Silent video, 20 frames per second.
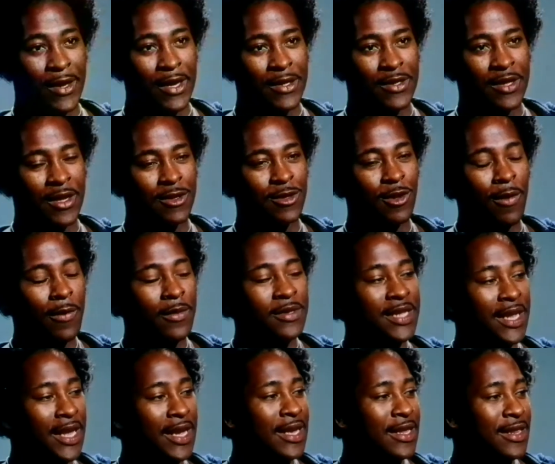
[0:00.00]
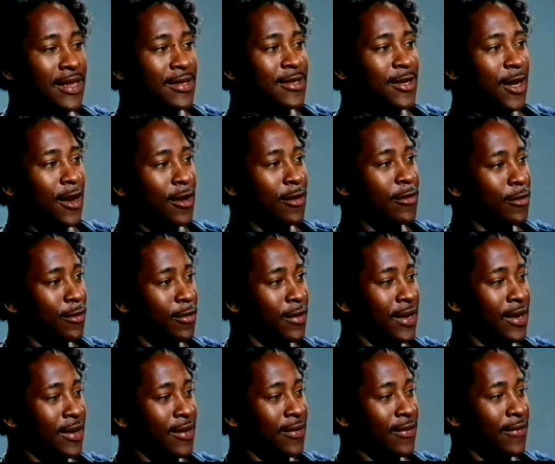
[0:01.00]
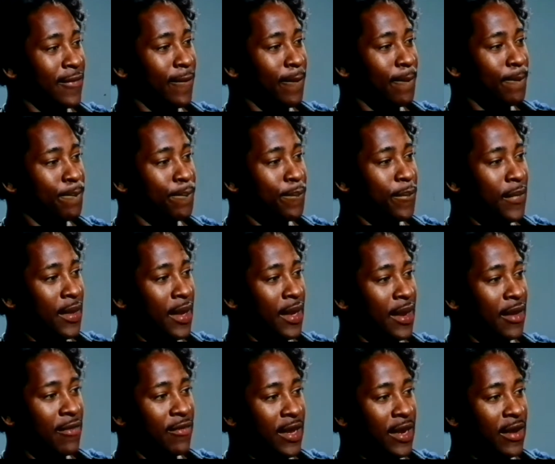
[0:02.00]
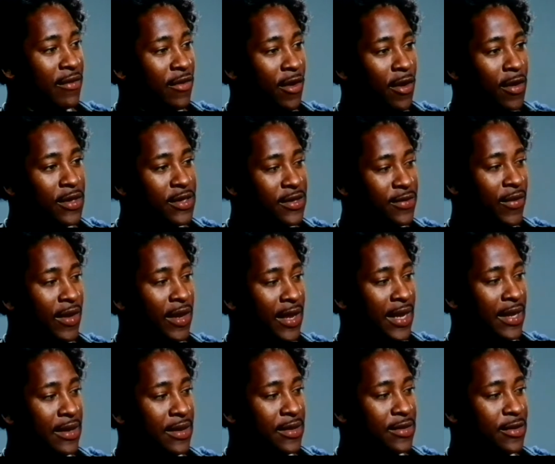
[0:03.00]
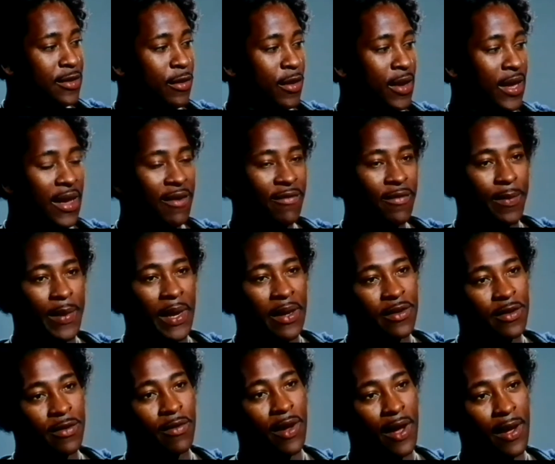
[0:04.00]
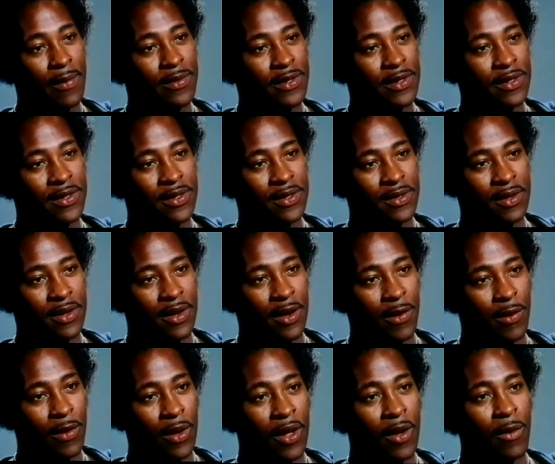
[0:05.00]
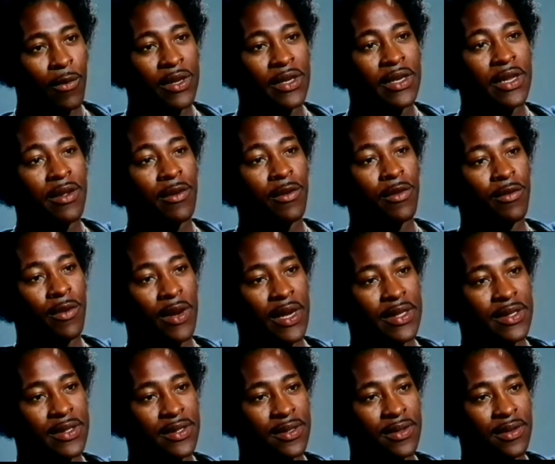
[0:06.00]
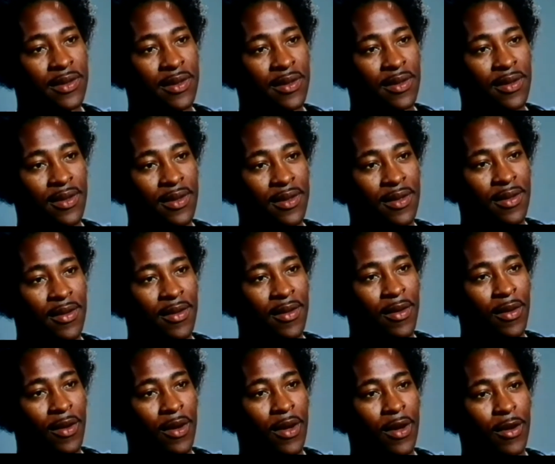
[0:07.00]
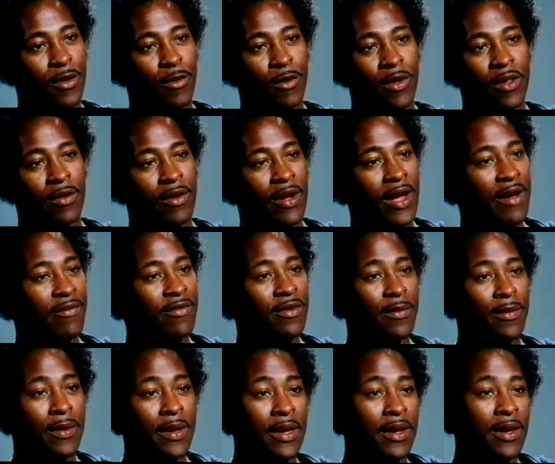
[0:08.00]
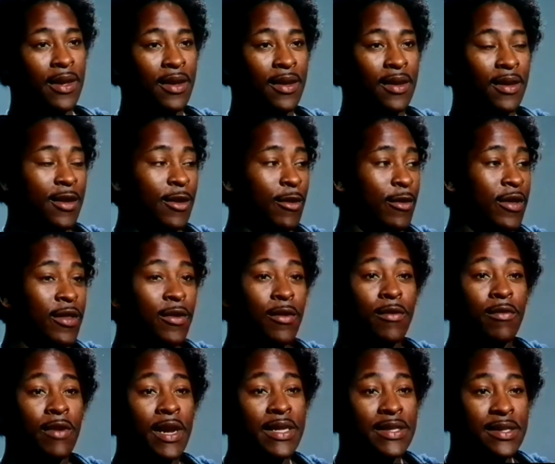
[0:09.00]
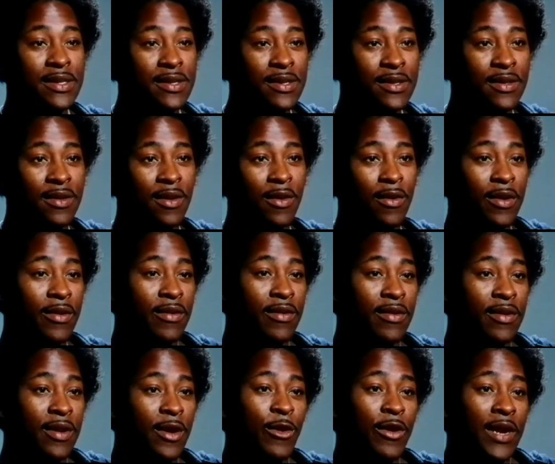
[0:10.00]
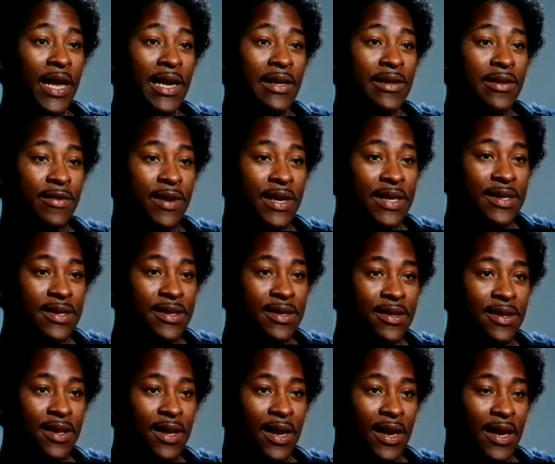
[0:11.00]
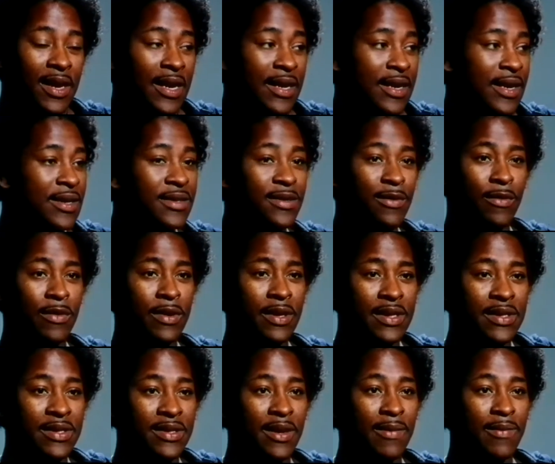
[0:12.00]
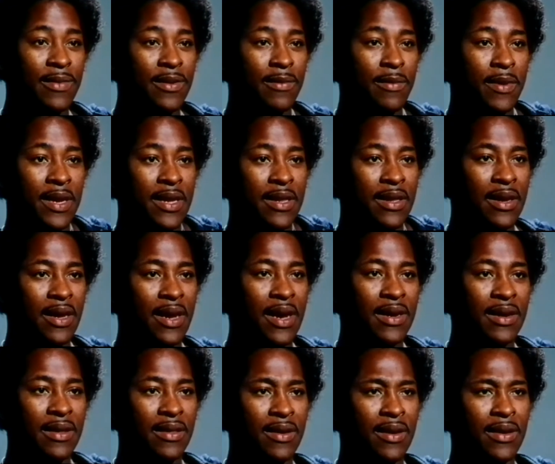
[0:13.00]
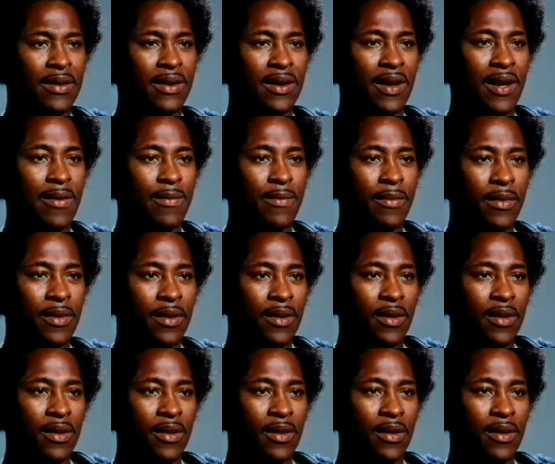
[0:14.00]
It's almost like in this country, and I've always felt like this, you only have about two options, you know. When you deal with race, you're either a racist or you're an anti-racist. And that doesn't really seem to be the kind of thing that I